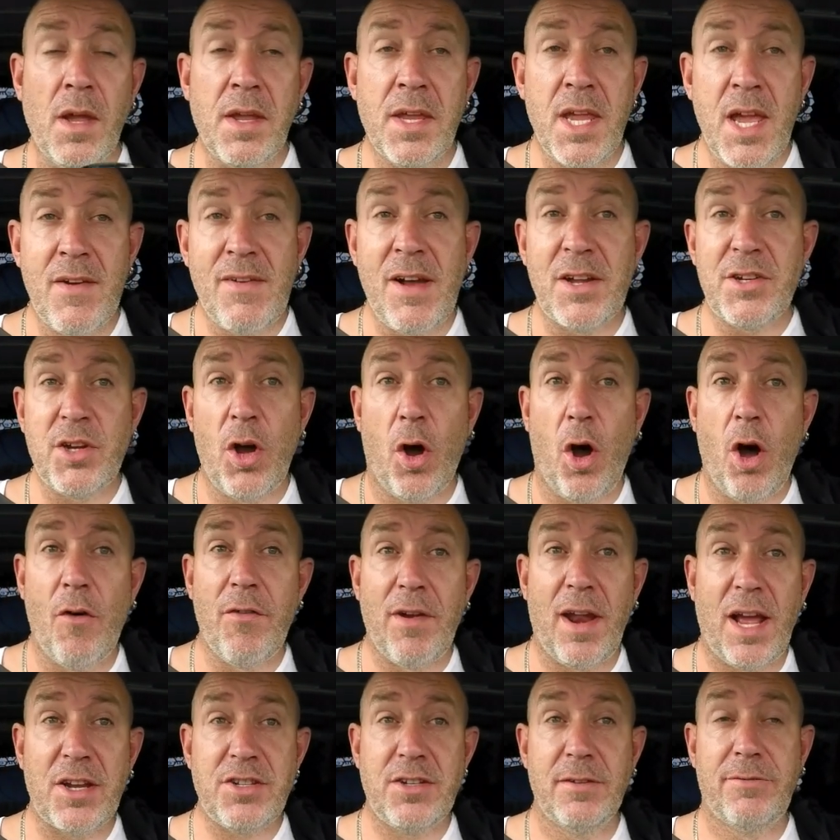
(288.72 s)
Yeah, that's hot
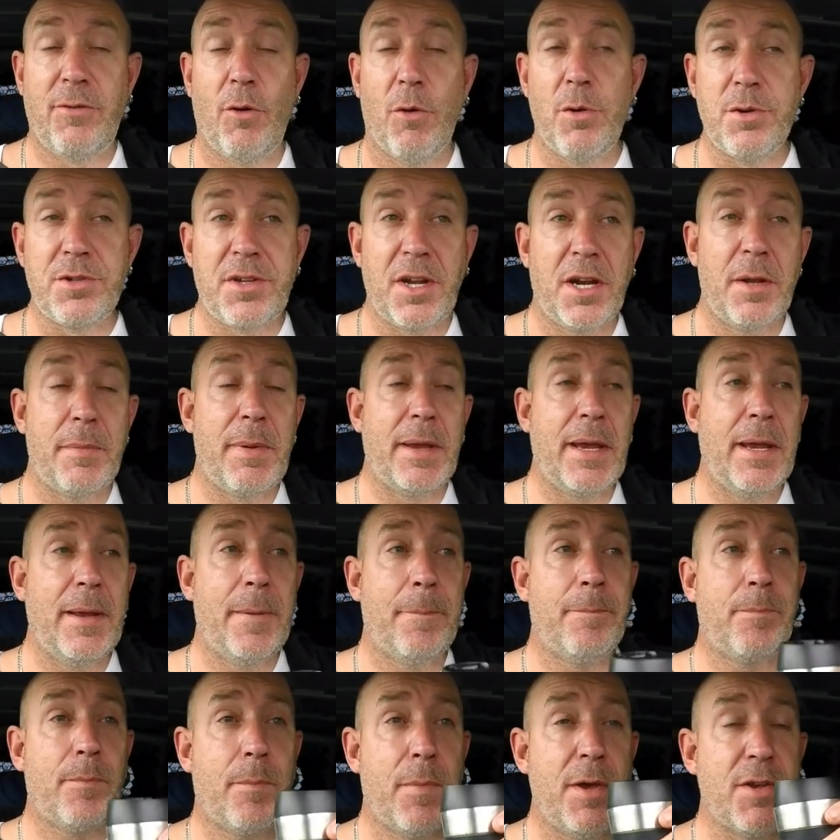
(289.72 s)
than I actually thought it was going to be,
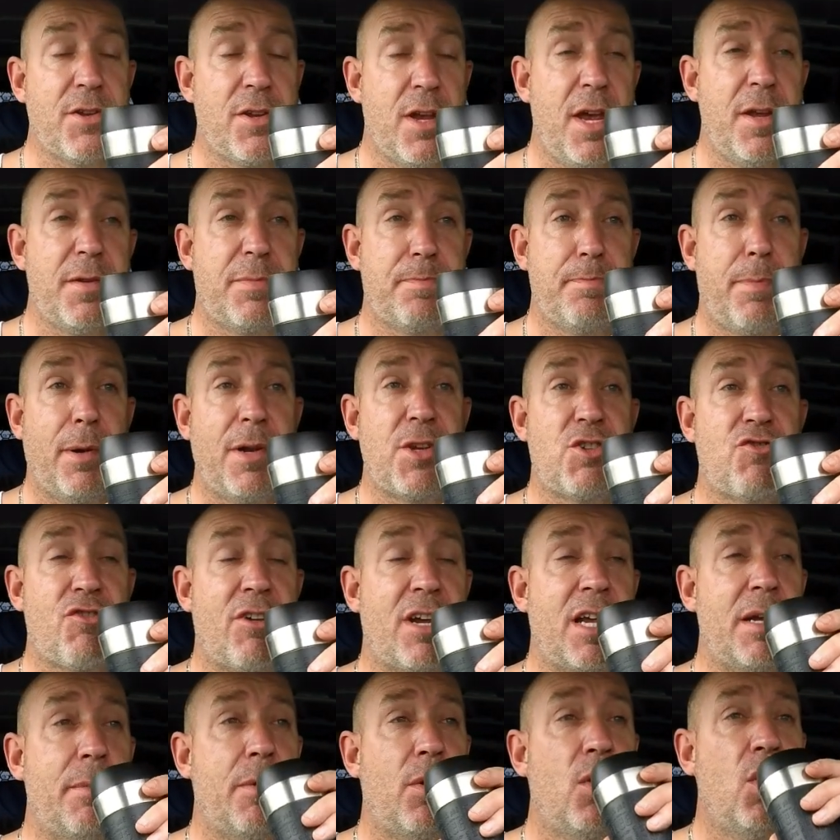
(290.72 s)
but it's, it's, but it's
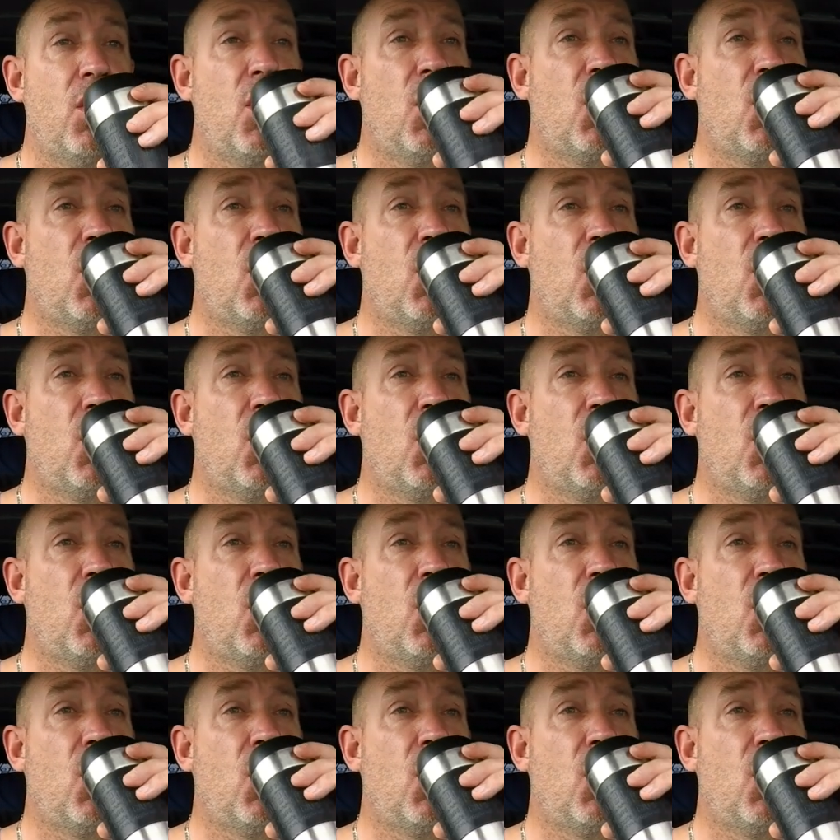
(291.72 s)
drinkable.